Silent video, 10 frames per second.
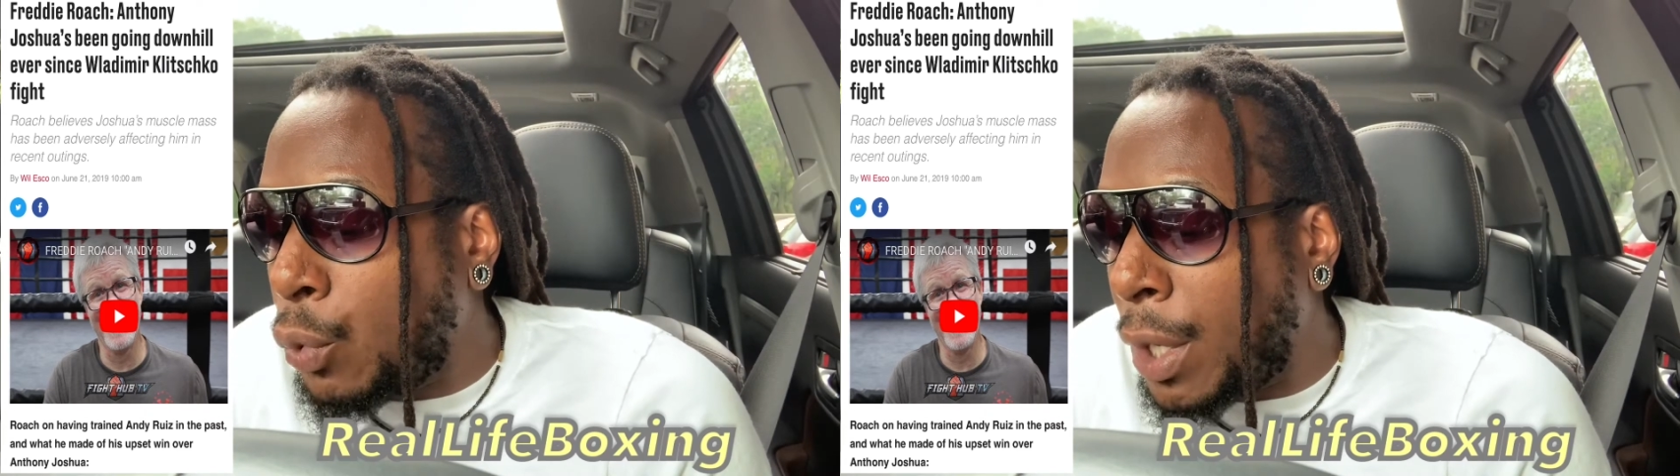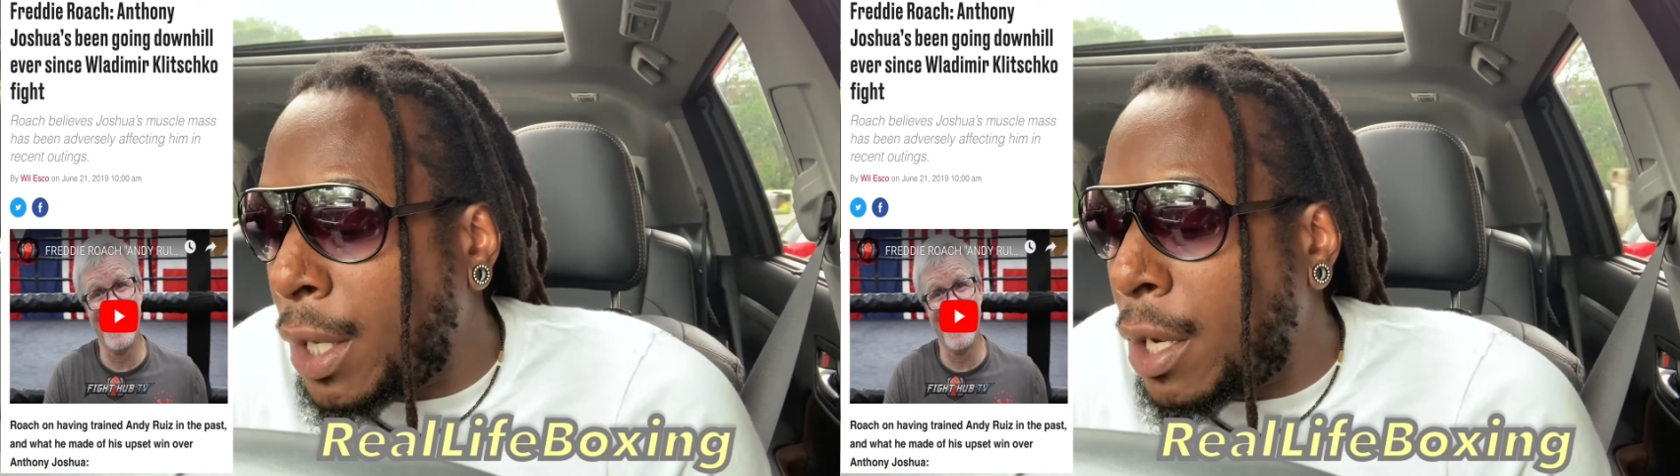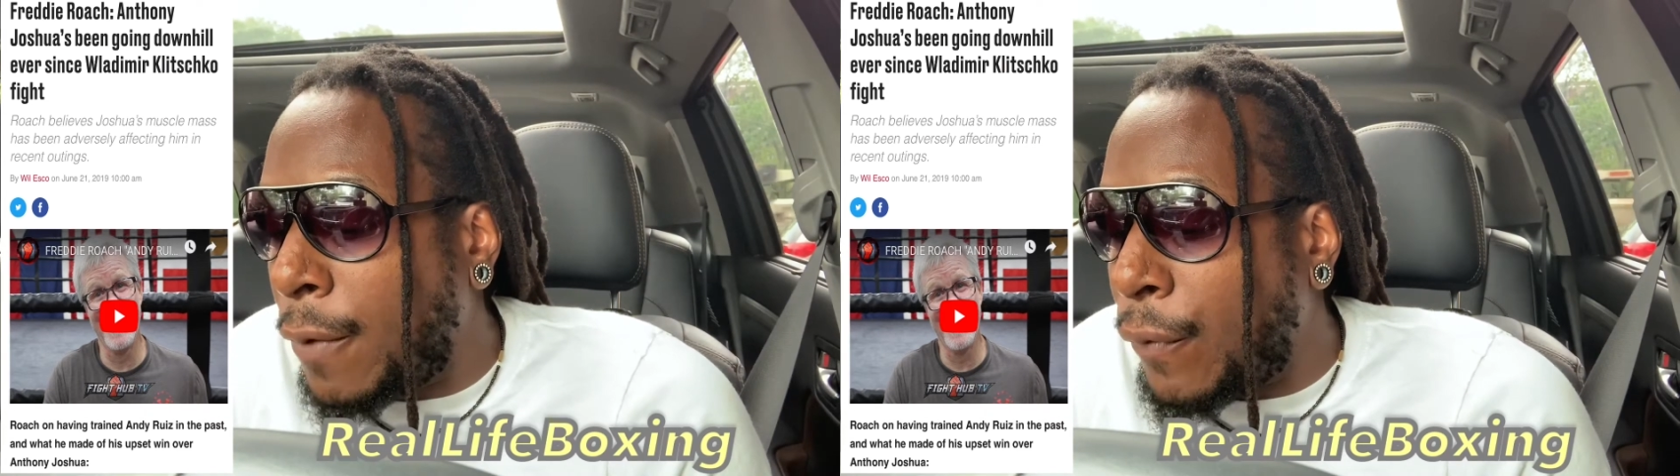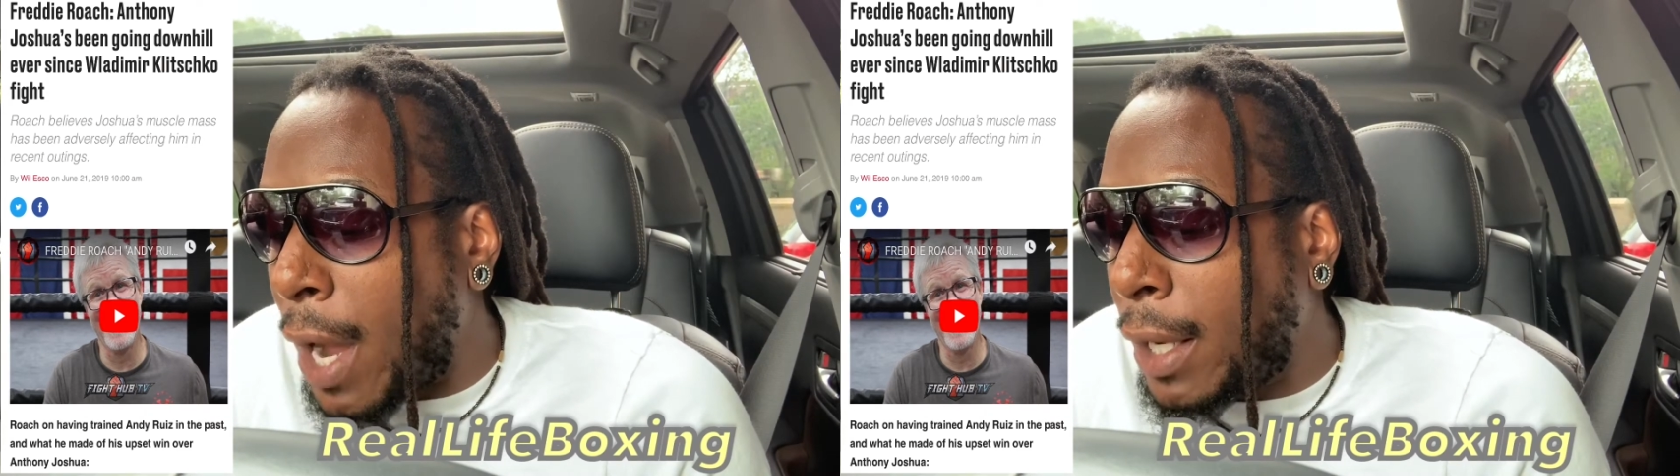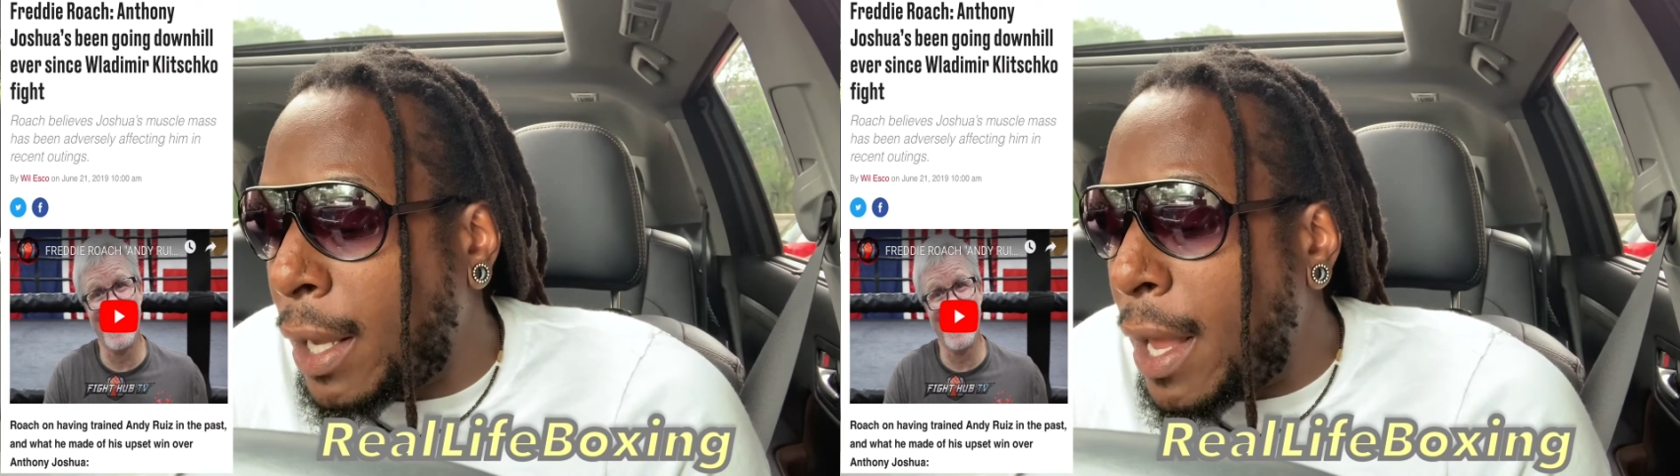really good
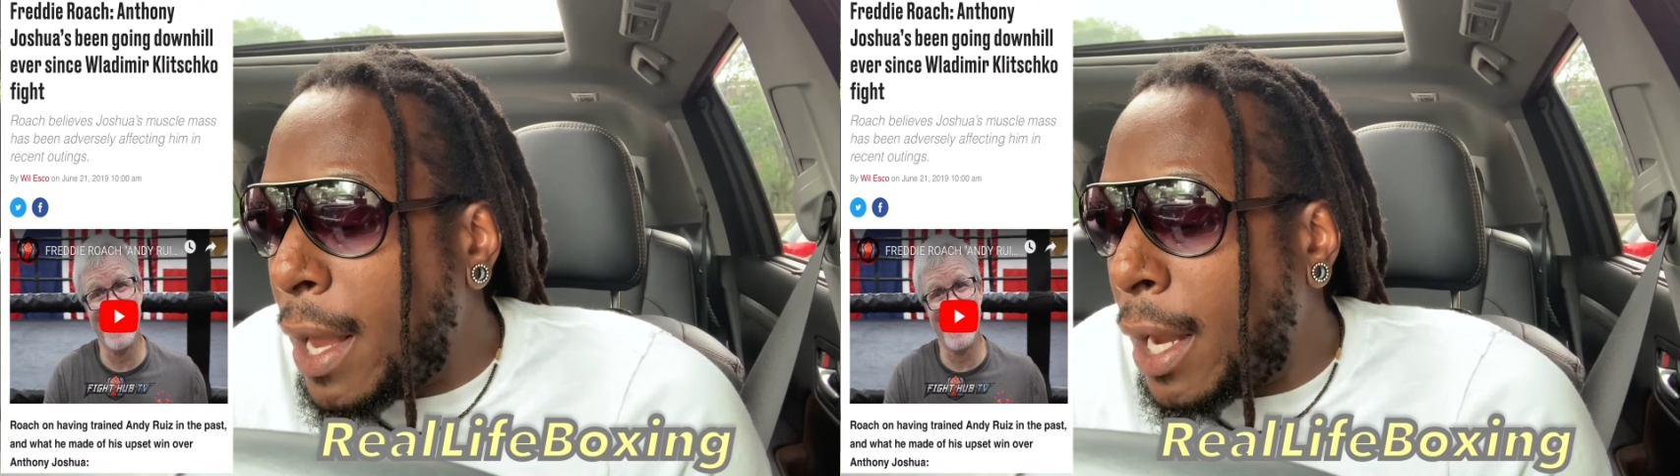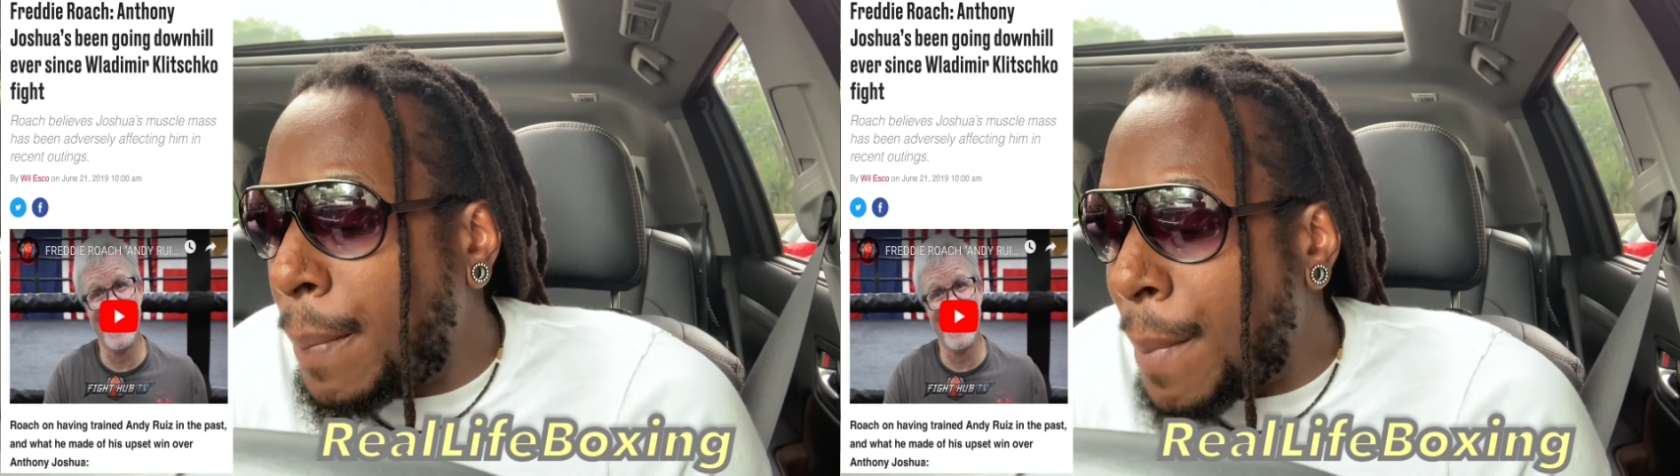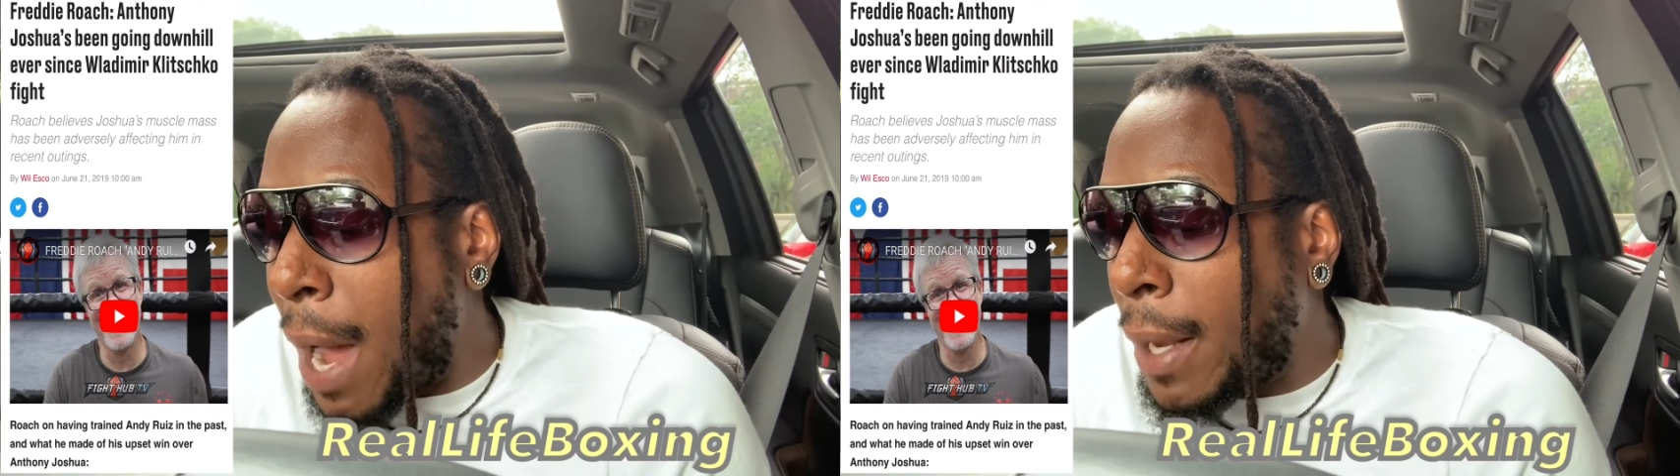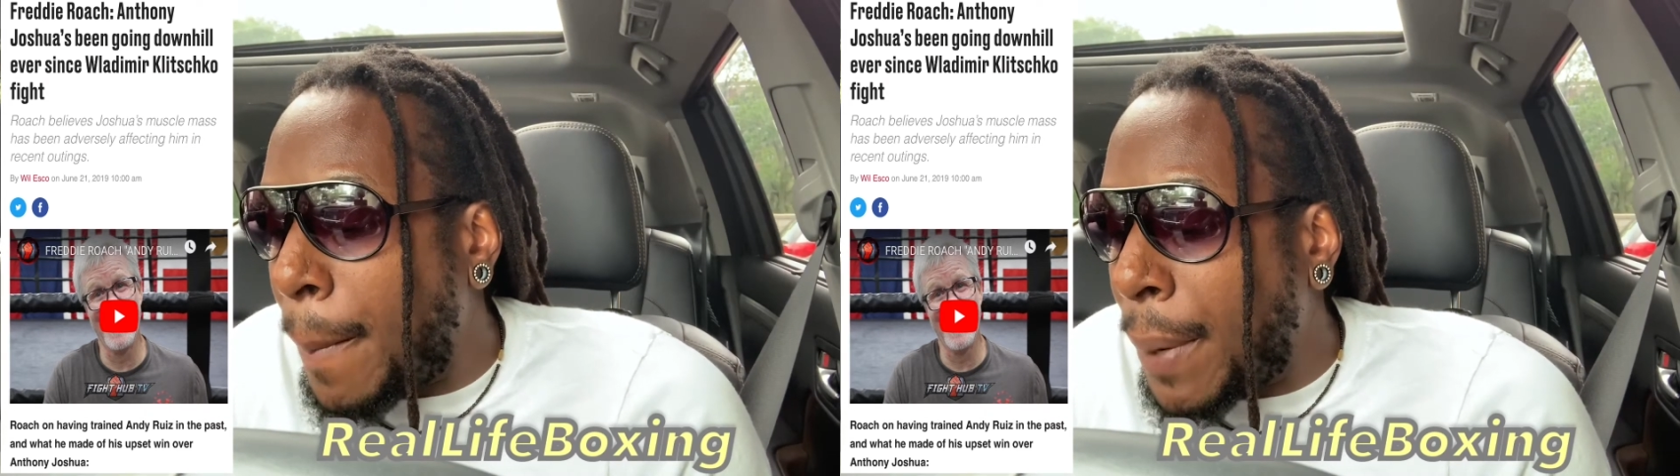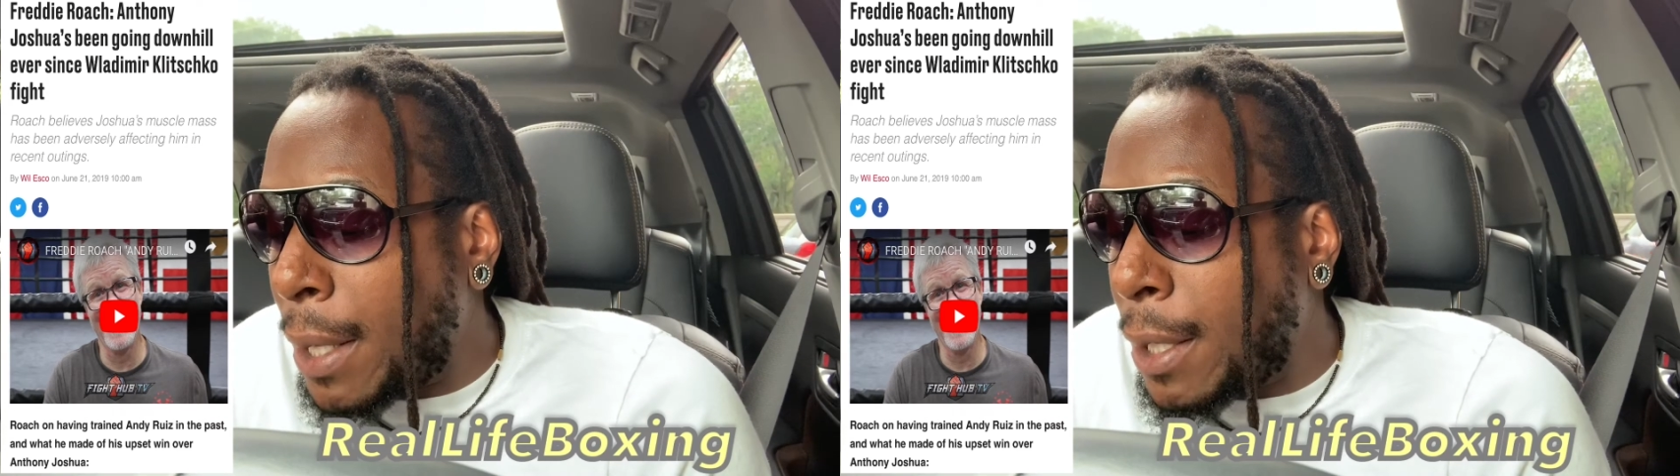fighter, in my
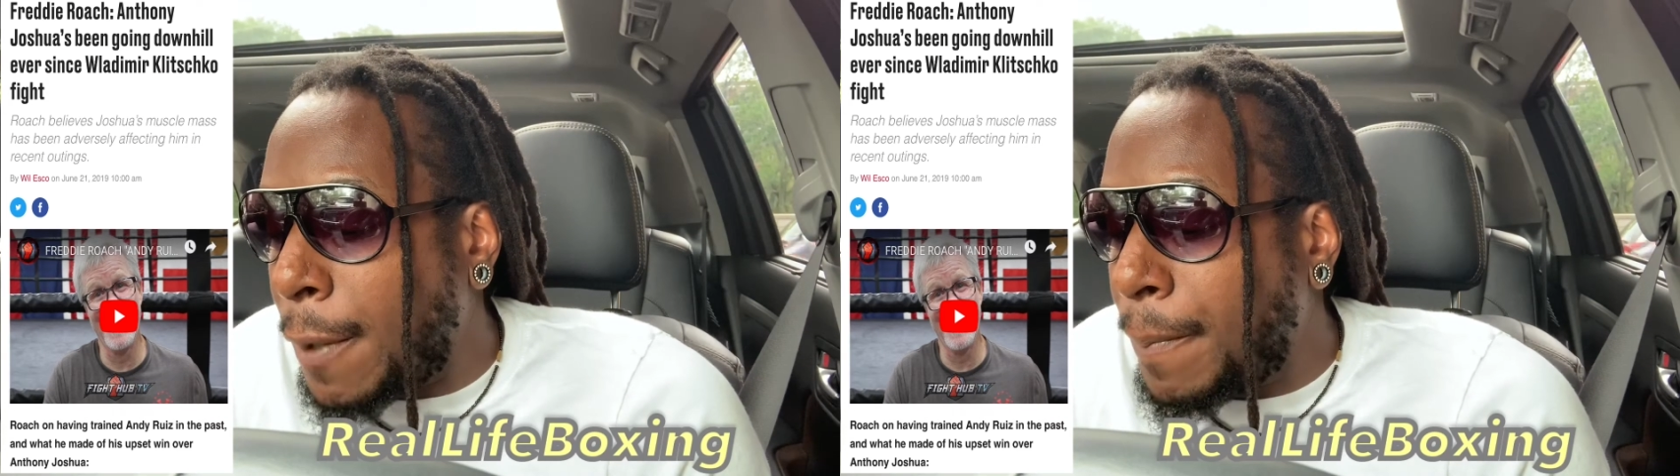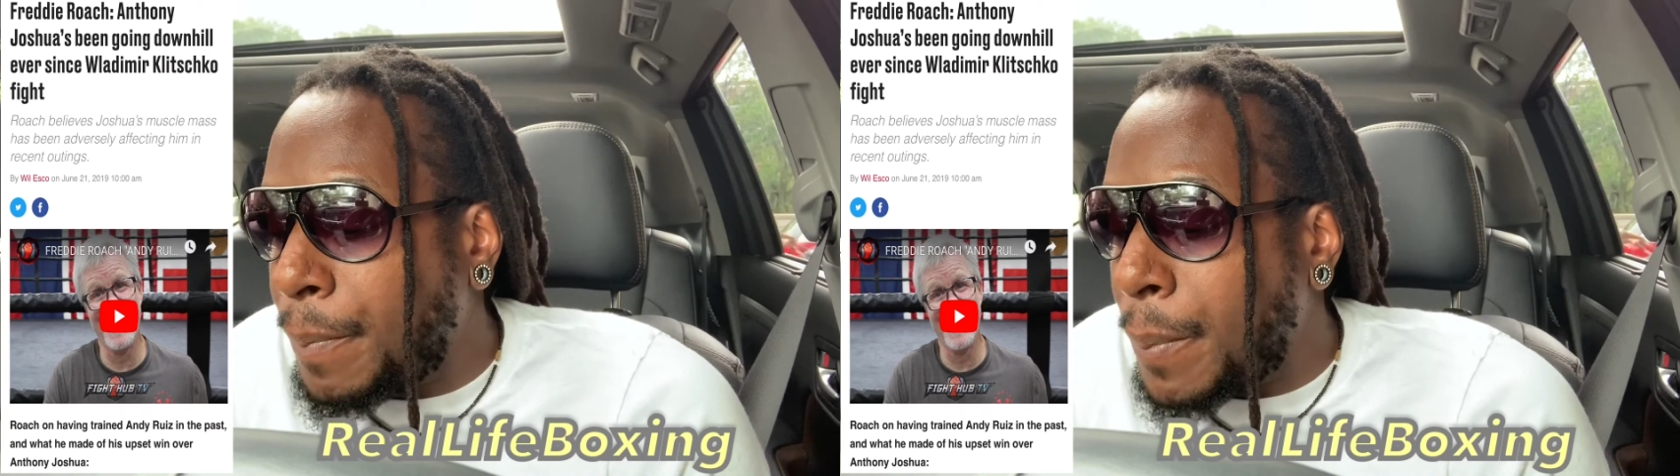opinion.